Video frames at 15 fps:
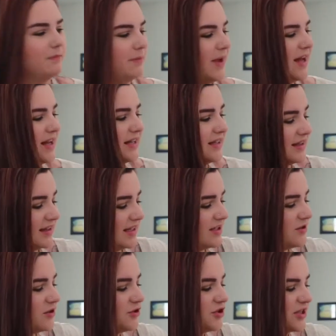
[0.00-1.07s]
But
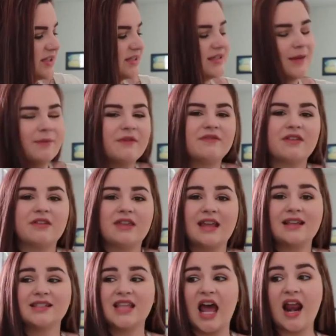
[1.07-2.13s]
these are just some of the
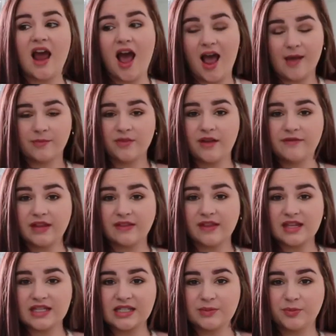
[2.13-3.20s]
things that I'm loving
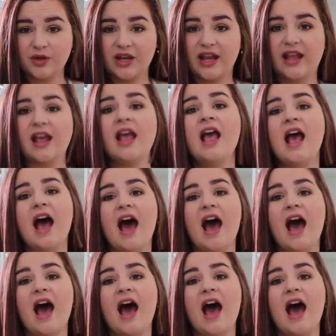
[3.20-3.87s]
this spring.